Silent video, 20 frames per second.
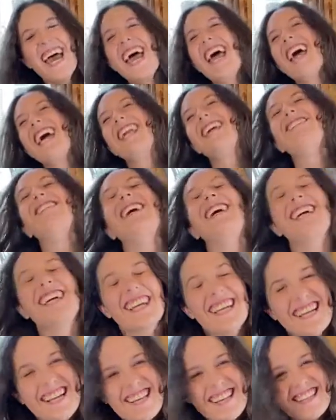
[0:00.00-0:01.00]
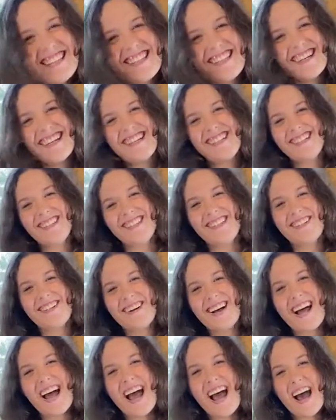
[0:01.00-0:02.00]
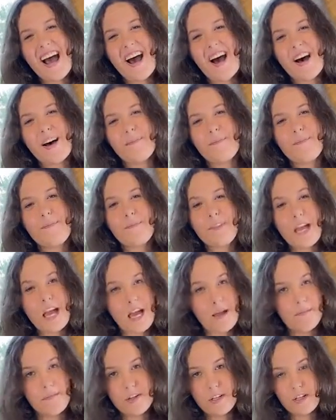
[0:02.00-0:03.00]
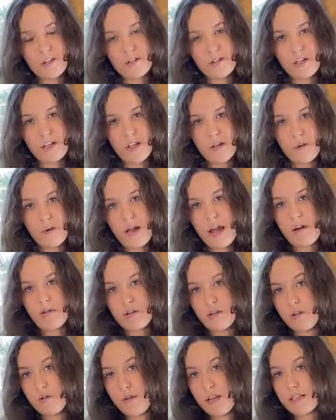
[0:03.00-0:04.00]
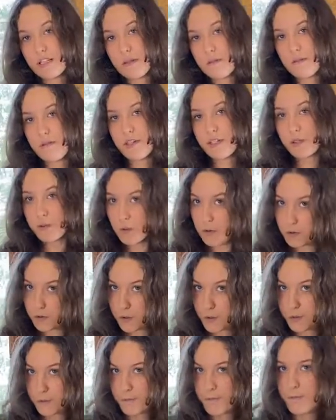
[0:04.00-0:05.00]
Anyway, so I'm gonna show you how to make some of these tools,